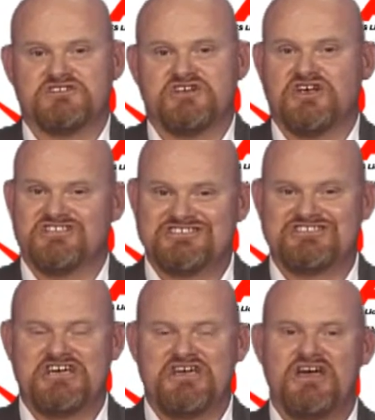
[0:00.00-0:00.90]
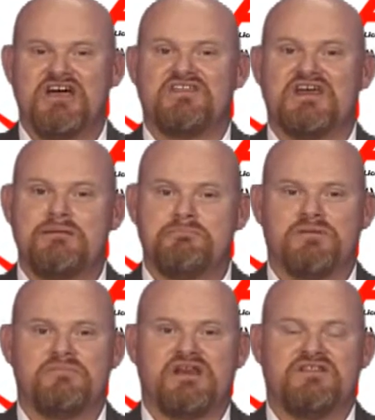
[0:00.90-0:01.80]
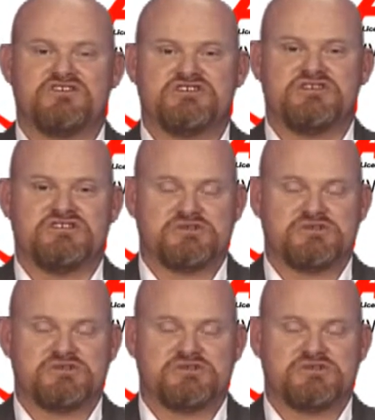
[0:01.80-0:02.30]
So you can see that implementing the